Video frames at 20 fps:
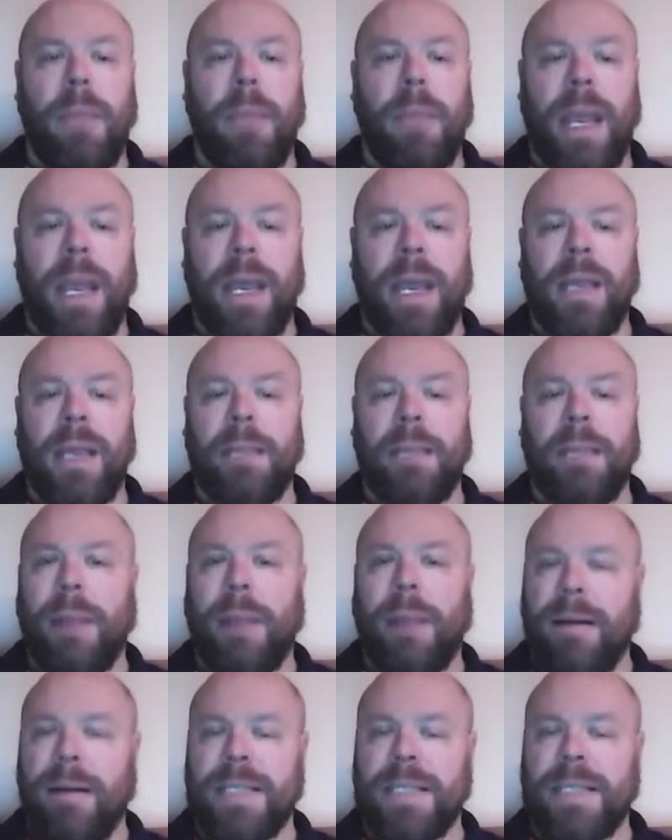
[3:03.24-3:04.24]
uh, the
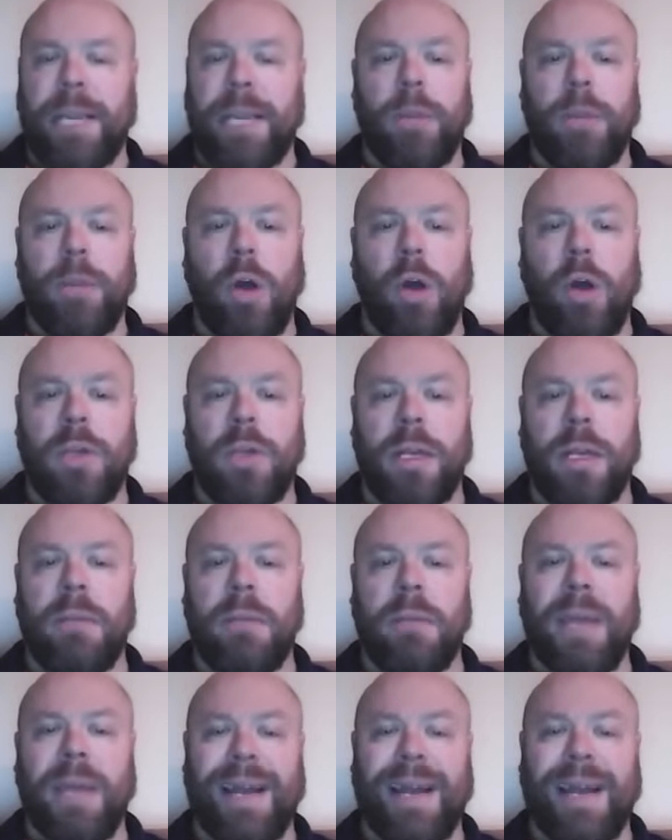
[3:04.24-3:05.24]
maritime
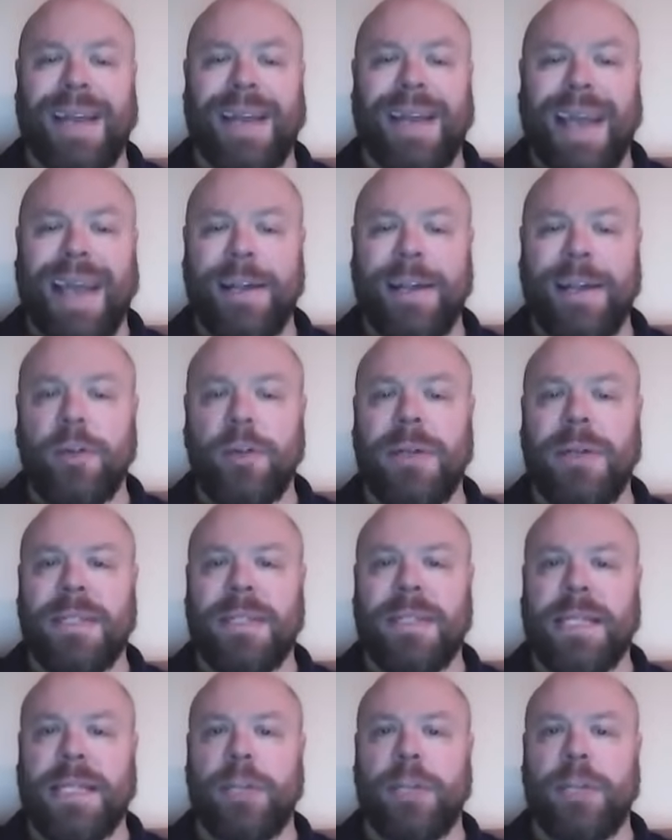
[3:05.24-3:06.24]
continent and entering the
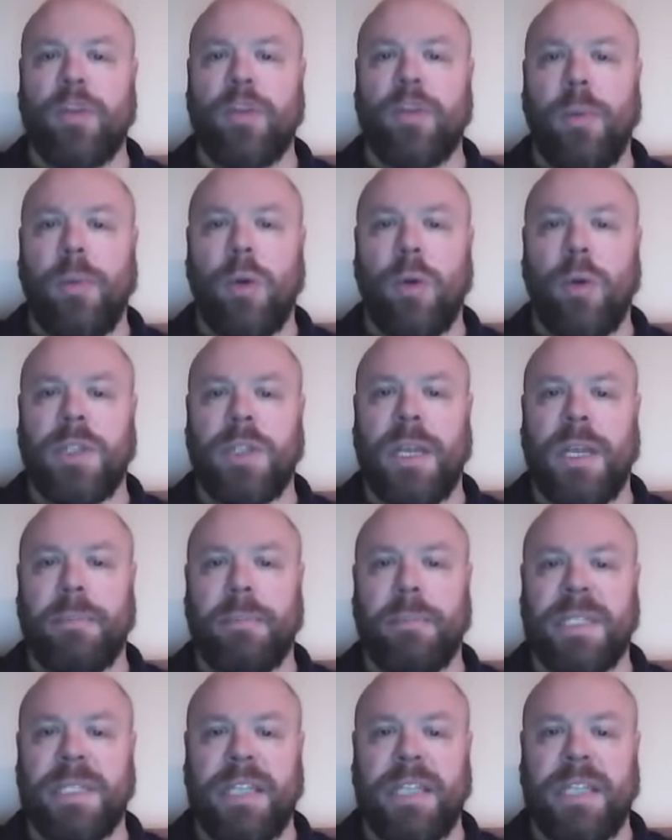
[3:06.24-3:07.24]
central portion of the
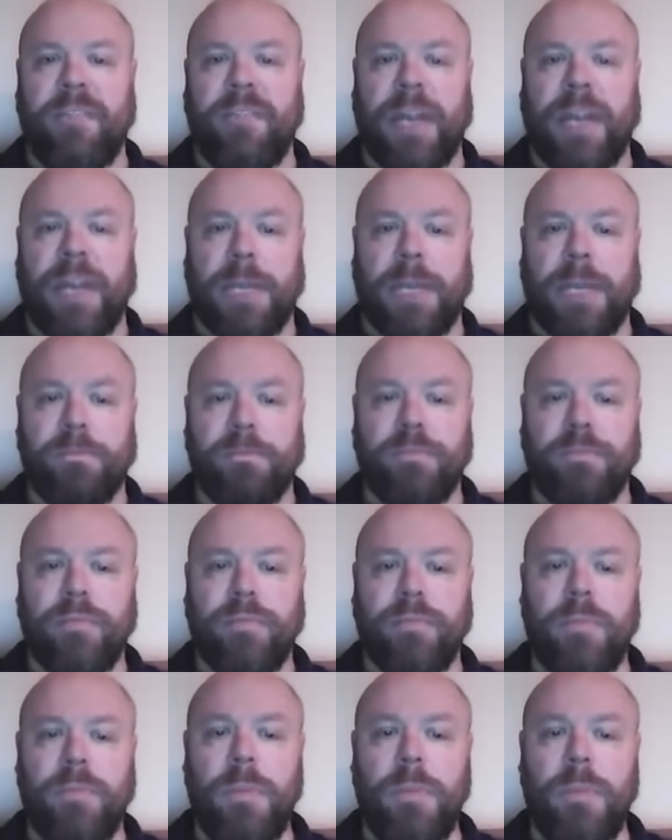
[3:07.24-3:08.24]
Pacific.
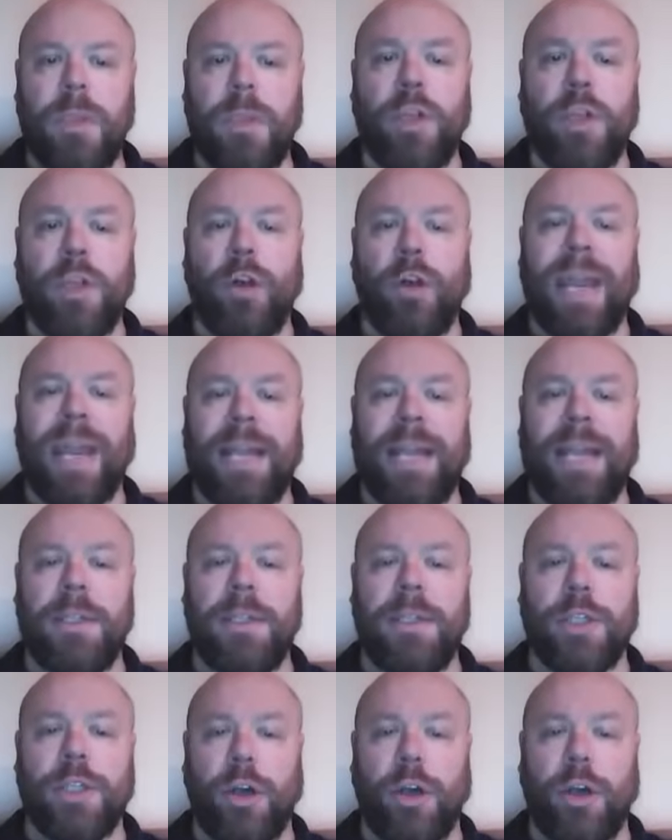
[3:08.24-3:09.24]
Now,
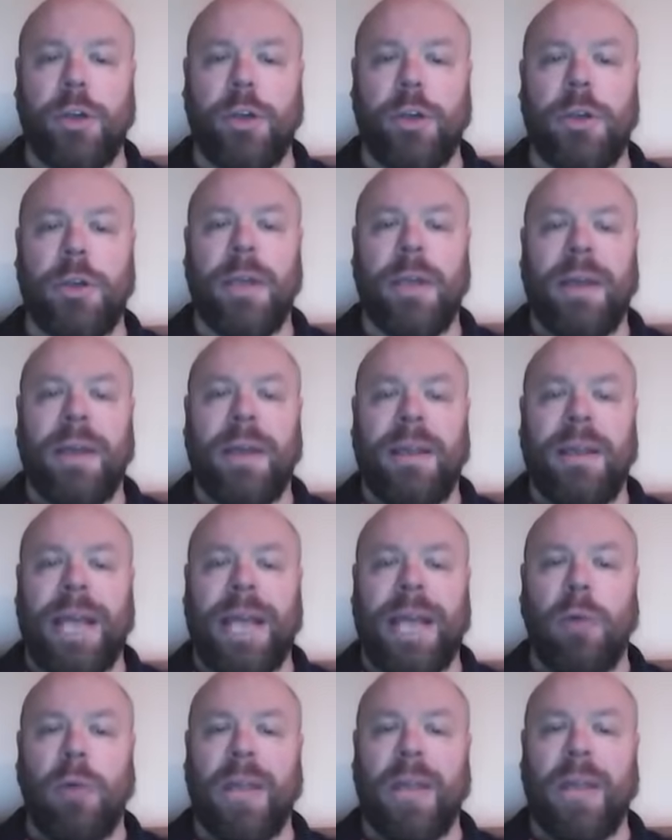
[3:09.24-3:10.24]
in turn,
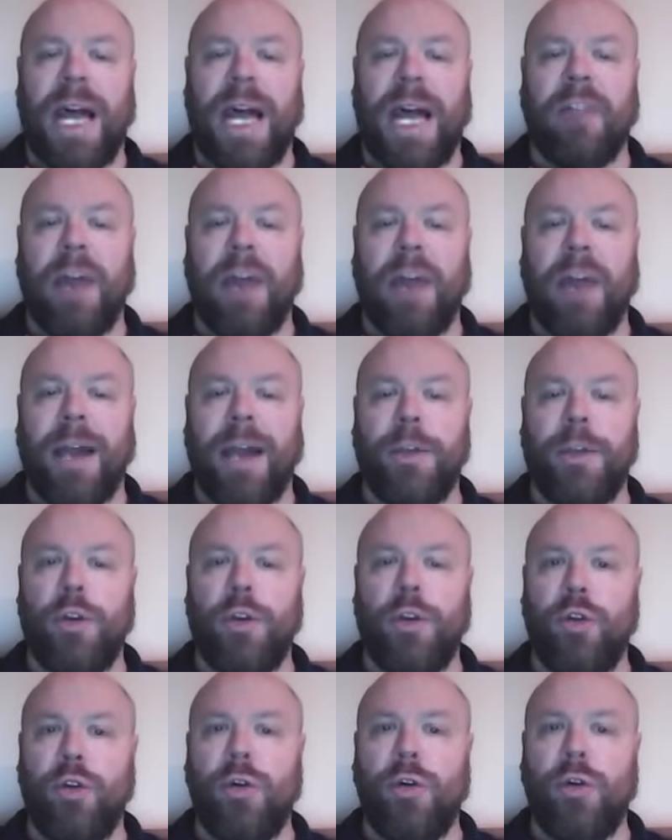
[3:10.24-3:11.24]
that will have a
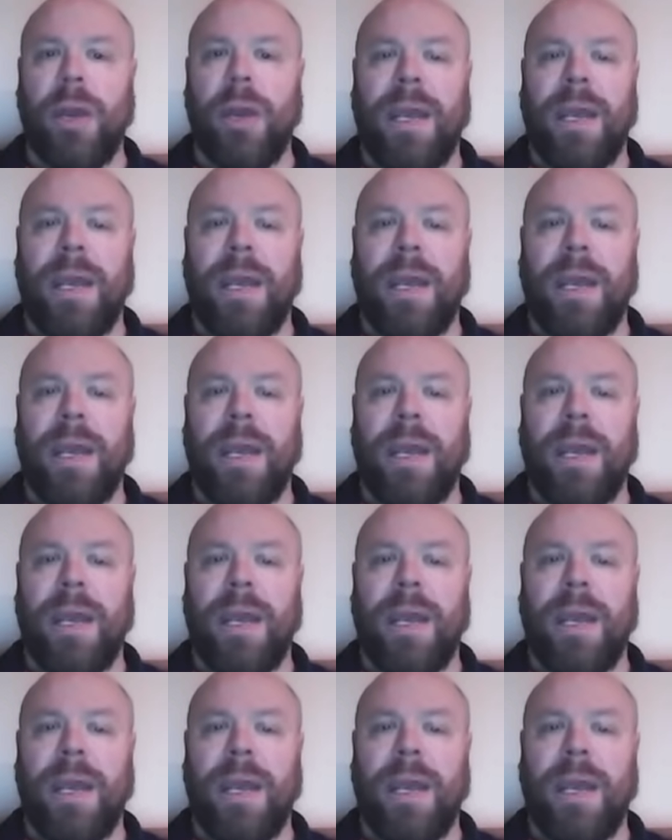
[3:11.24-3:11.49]
new